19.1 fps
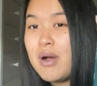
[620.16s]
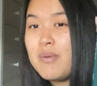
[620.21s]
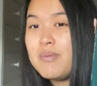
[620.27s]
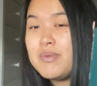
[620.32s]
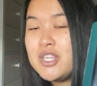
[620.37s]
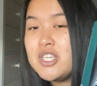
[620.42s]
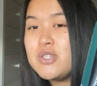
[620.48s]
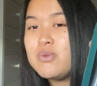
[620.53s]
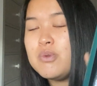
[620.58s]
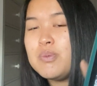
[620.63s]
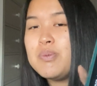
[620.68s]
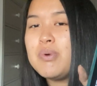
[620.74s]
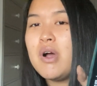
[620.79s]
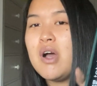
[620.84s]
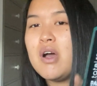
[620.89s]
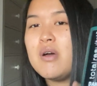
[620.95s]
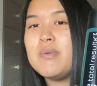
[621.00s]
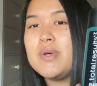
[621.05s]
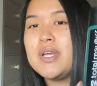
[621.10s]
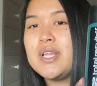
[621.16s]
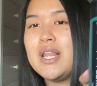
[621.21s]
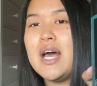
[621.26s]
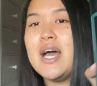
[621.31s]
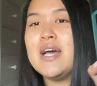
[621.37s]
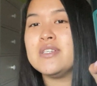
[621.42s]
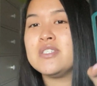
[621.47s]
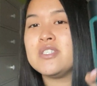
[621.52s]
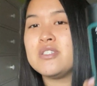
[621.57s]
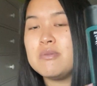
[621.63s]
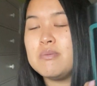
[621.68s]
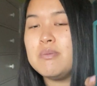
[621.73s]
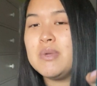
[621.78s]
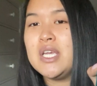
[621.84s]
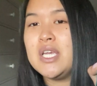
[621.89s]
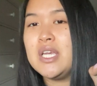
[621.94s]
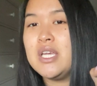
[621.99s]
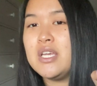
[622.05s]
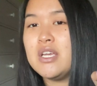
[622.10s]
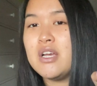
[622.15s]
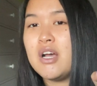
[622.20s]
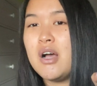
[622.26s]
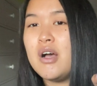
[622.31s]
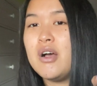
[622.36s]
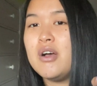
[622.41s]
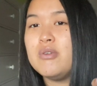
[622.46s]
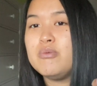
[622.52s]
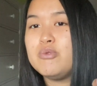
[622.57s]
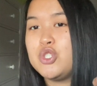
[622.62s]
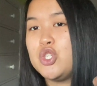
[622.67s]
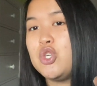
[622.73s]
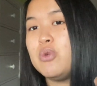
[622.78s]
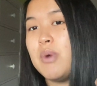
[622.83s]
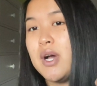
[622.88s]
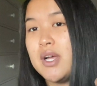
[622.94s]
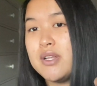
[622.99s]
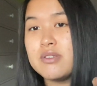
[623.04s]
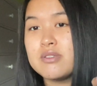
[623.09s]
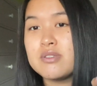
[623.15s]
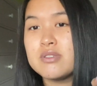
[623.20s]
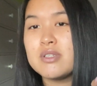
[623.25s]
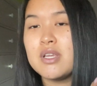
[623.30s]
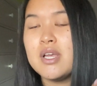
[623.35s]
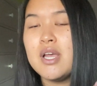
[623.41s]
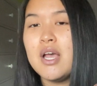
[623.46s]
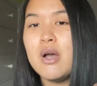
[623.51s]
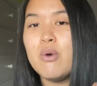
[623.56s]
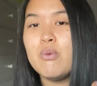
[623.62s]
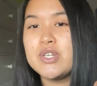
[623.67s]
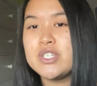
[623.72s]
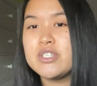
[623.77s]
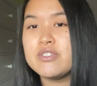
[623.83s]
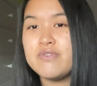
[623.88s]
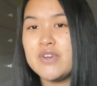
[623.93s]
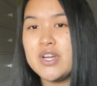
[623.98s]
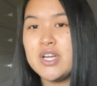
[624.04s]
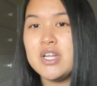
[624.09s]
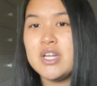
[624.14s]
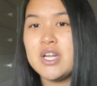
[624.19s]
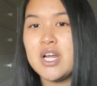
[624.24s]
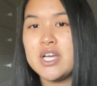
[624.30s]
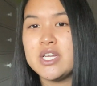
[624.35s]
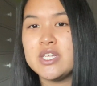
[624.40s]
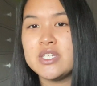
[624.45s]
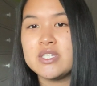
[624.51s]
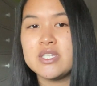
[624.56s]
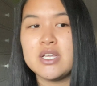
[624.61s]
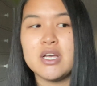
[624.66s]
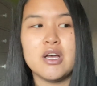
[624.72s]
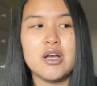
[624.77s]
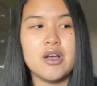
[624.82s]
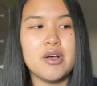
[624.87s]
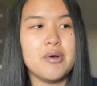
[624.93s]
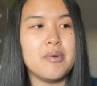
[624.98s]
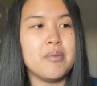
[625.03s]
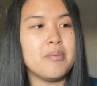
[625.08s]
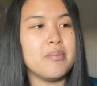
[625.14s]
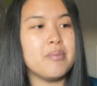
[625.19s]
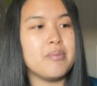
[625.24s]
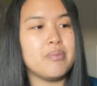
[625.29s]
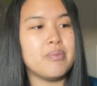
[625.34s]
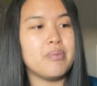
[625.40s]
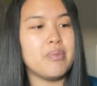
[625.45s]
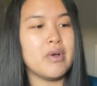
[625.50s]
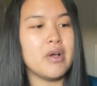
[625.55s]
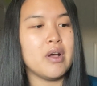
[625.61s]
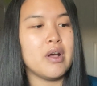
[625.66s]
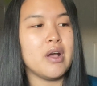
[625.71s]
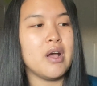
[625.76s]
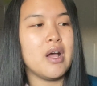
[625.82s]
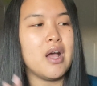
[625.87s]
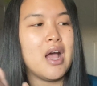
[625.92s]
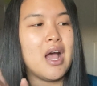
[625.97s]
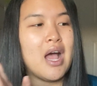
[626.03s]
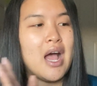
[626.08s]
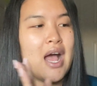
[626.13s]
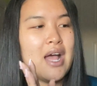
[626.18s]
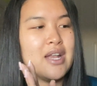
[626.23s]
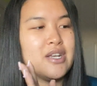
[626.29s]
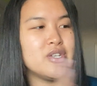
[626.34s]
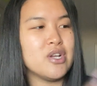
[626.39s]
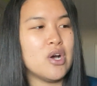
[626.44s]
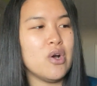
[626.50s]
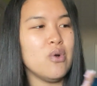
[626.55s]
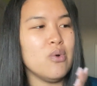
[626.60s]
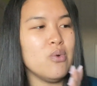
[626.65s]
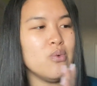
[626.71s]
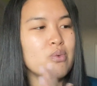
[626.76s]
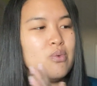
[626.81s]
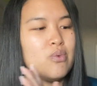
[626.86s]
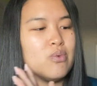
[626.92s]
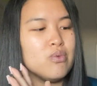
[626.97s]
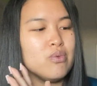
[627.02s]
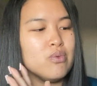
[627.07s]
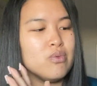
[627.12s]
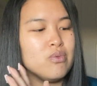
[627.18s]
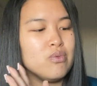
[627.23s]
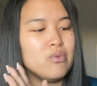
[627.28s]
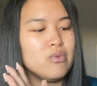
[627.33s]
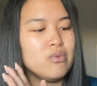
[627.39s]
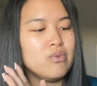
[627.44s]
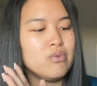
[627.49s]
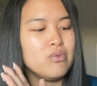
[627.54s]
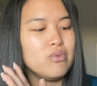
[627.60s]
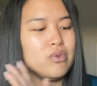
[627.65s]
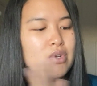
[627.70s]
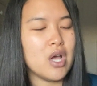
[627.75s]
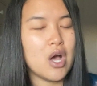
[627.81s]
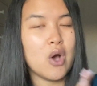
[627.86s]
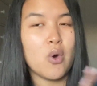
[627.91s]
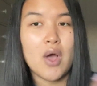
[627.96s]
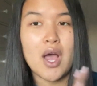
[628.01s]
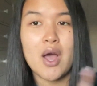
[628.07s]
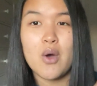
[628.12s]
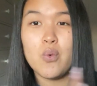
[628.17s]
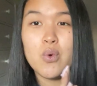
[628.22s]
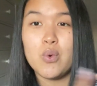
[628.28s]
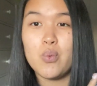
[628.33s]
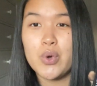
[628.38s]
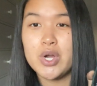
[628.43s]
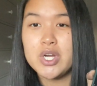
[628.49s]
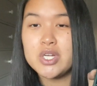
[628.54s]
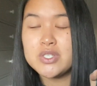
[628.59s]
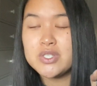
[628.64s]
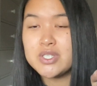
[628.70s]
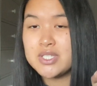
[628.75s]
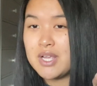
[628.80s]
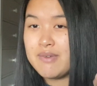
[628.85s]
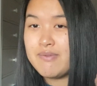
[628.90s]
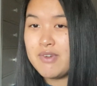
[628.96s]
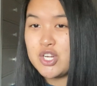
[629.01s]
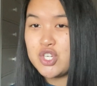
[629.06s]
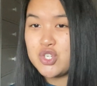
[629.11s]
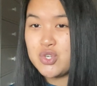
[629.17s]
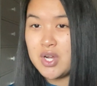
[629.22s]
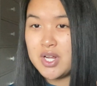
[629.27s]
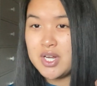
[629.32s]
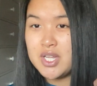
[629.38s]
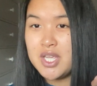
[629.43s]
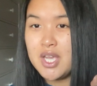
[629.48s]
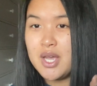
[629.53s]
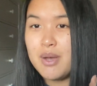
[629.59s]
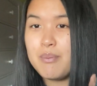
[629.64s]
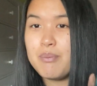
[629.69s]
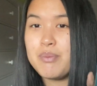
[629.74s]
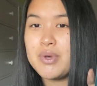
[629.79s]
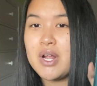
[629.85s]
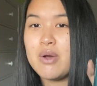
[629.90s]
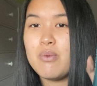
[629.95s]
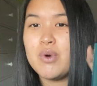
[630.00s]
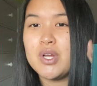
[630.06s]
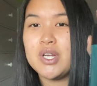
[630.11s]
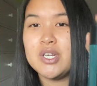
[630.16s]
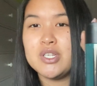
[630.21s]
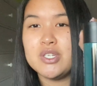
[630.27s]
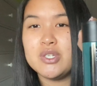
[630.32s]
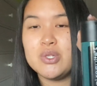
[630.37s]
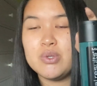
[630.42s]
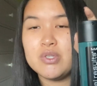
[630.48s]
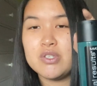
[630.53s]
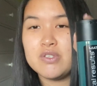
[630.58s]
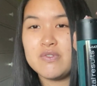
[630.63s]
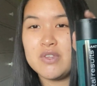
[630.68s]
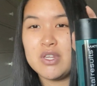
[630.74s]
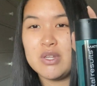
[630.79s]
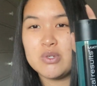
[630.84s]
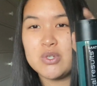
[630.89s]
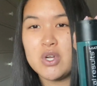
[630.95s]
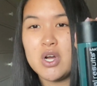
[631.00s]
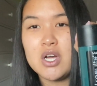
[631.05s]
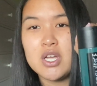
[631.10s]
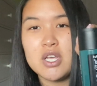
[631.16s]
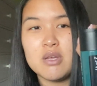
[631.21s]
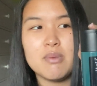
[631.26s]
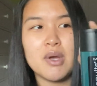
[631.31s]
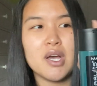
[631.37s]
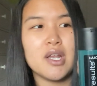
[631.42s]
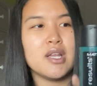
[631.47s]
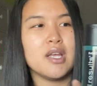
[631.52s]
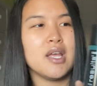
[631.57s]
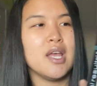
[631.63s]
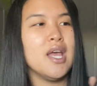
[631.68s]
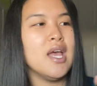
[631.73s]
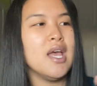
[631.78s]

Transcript: This would probably last me 2 months, which is very nice. I don't know how it works because I've not tried it yet, but I wanted to do this video talking about it.